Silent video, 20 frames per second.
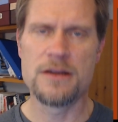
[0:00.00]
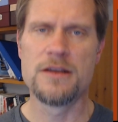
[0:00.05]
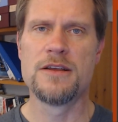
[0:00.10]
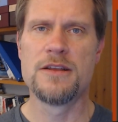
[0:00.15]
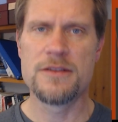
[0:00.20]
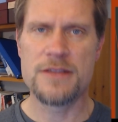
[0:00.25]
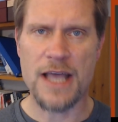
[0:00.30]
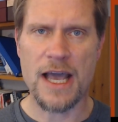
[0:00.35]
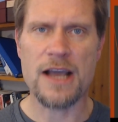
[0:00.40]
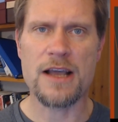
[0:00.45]

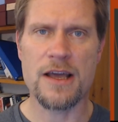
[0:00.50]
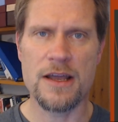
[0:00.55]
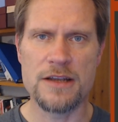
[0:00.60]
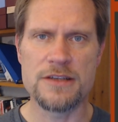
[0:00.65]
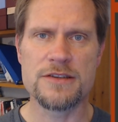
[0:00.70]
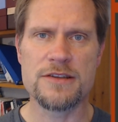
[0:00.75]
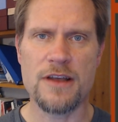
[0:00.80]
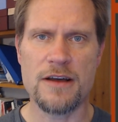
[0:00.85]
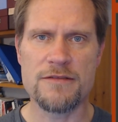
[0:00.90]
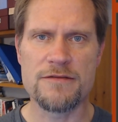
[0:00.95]
That kind of
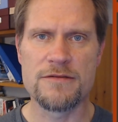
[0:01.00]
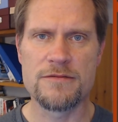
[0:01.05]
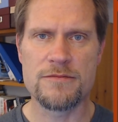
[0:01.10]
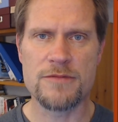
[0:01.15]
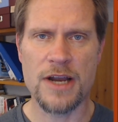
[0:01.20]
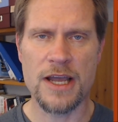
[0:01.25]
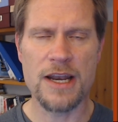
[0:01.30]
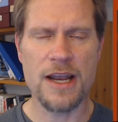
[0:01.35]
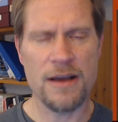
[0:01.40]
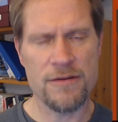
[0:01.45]
stuff, right?
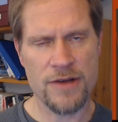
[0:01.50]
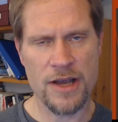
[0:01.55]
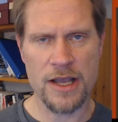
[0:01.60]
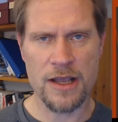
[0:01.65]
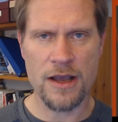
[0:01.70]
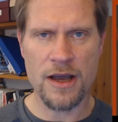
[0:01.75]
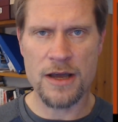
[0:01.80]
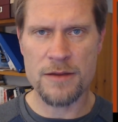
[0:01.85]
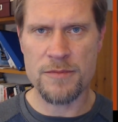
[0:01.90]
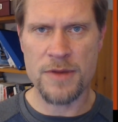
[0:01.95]
Have I
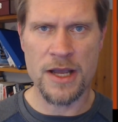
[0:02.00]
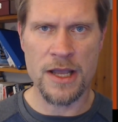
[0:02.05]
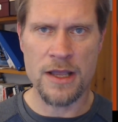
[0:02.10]
got my,